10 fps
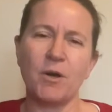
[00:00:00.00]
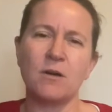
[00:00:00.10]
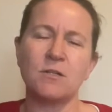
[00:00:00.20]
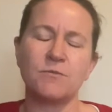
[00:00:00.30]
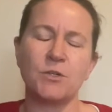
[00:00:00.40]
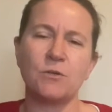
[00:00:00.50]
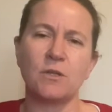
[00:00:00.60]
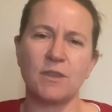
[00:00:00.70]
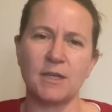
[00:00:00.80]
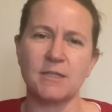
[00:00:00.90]
part of you
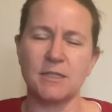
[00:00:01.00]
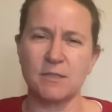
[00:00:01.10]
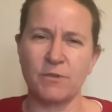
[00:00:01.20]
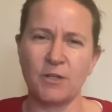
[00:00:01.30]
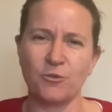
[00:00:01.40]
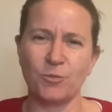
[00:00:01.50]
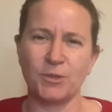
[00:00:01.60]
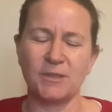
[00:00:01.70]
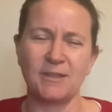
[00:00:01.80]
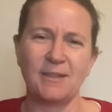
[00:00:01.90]
that thinks it's
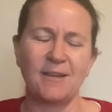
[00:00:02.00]
vulnerable.